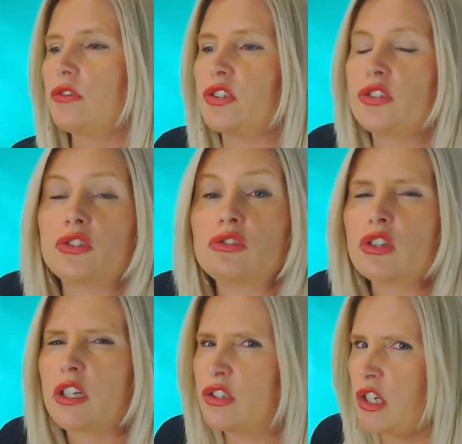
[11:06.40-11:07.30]
just
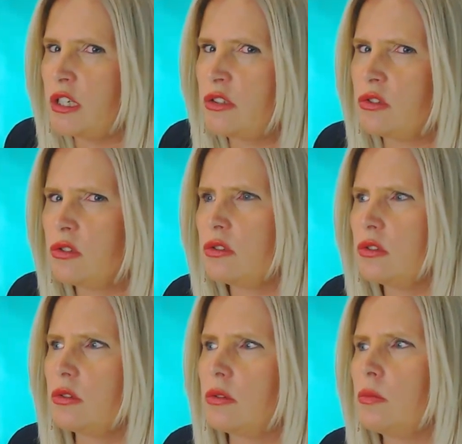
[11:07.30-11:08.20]

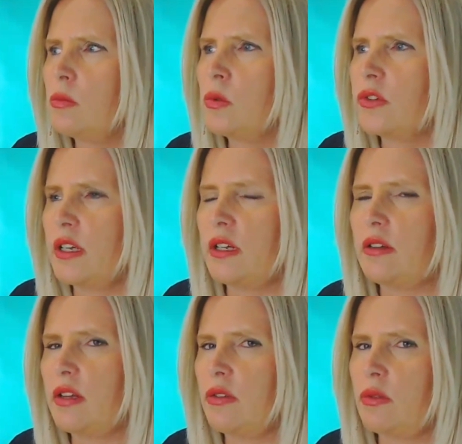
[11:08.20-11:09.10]
digest what their
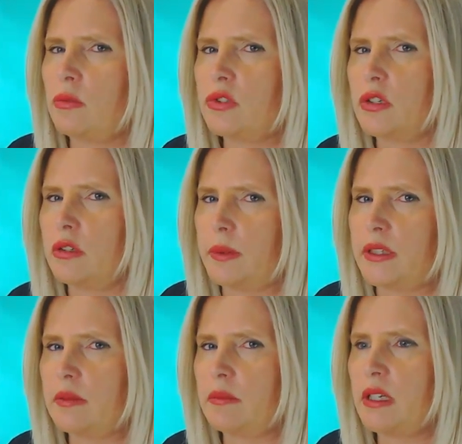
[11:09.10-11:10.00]
thoughts are
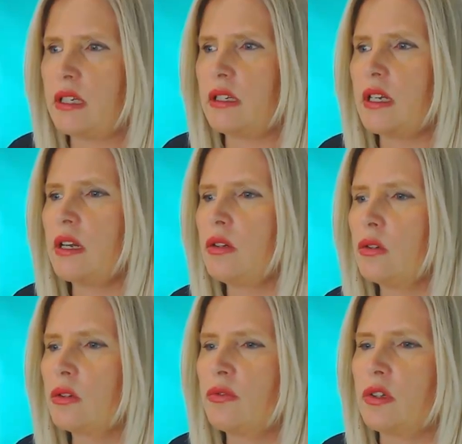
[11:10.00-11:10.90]
about something and
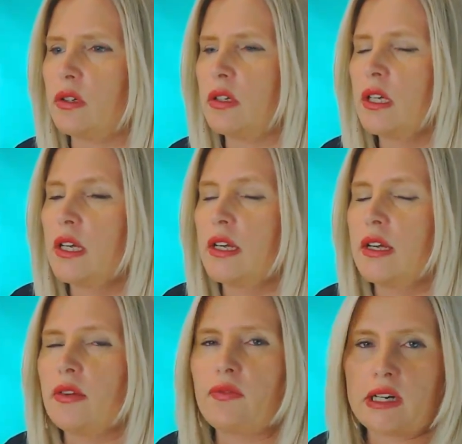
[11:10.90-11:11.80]
look for
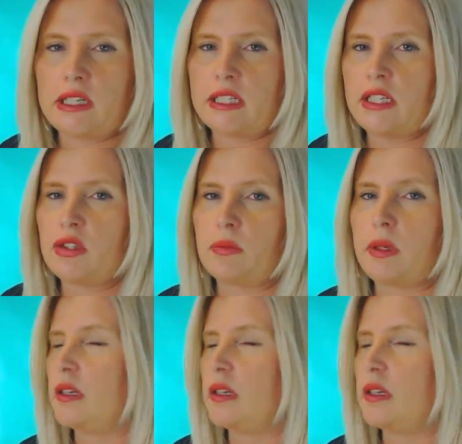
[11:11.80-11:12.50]
validation